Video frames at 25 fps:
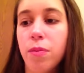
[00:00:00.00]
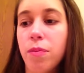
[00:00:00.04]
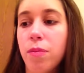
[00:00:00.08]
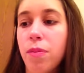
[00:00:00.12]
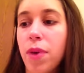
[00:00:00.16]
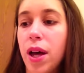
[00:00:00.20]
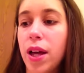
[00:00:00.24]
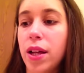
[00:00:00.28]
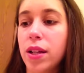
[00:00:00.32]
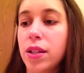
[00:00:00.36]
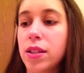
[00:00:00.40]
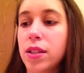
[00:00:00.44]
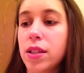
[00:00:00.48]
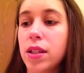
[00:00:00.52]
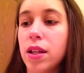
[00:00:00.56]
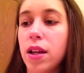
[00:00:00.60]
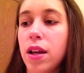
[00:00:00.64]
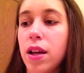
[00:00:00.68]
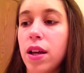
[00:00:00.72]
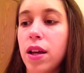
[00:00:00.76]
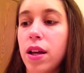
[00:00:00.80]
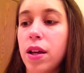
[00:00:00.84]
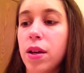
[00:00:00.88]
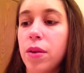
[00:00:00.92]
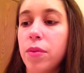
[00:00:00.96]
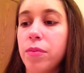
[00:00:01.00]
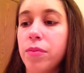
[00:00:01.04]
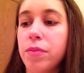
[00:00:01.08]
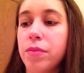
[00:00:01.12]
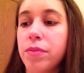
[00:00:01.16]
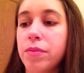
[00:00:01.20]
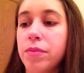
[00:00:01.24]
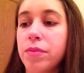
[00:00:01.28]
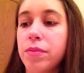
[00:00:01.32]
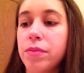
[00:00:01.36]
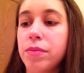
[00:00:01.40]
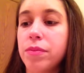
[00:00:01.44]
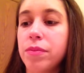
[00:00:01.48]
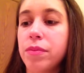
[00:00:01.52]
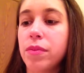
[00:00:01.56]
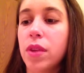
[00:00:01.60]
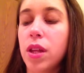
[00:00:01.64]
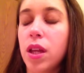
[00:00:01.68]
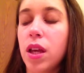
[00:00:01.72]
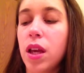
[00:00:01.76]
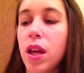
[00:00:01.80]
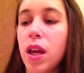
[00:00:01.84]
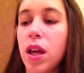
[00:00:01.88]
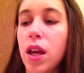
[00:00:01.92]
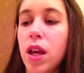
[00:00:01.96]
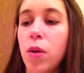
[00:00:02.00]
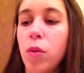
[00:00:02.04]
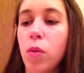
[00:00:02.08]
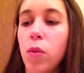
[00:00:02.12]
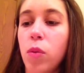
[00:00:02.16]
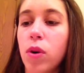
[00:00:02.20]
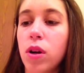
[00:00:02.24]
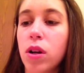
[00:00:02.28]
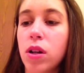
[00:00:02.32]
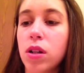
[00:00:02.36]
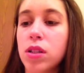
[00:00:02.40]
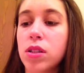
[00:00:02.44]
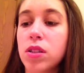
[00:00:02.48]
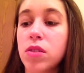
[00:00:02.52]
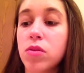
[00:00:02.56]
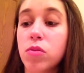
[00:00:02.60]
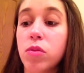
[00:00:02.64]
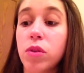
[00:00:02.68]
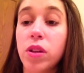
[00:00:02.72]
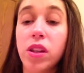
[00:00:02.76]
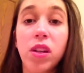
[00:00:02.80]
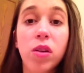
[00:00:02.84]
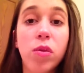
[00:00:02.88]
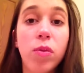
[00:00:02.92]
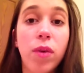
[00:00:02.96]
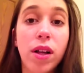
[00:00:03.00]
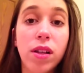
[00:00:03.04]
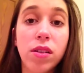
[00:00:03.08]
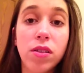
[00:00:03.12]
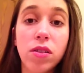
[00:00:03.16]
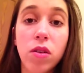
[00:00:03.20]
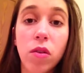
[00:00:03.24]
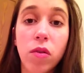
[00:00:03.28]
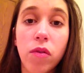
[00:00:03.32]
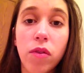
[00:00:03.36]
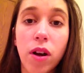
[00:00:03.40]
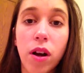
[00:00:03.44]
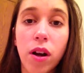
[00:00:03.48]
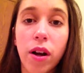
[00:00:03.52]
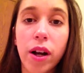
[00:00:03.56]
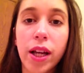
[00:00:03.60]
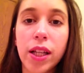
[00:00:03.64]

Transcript: But um, it works really well so far.